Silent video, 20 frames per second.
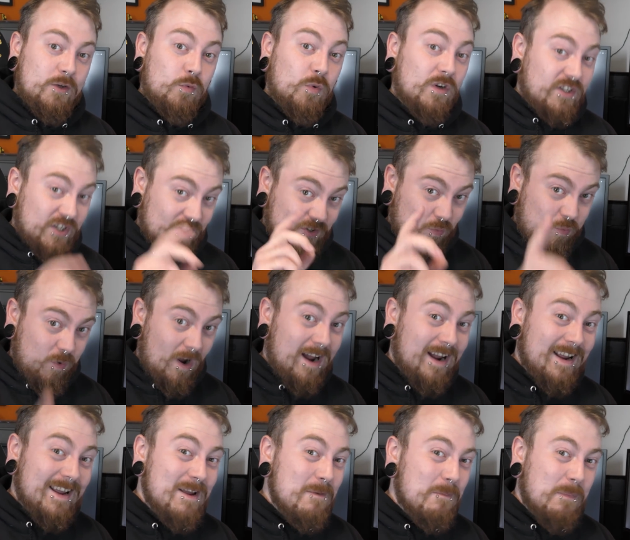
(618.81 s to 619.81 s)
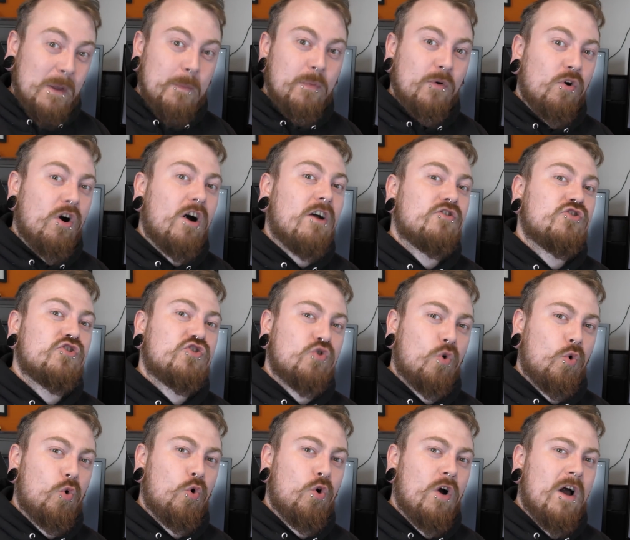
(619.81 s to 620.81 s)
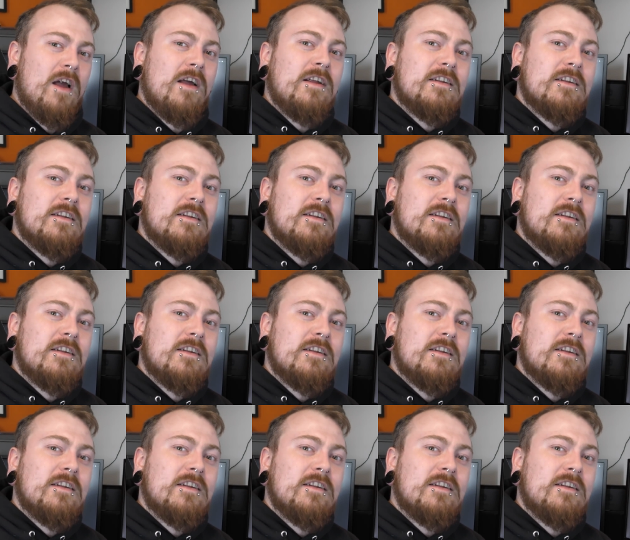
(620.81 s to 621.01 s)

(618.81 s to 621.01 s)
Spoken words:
which is why people are so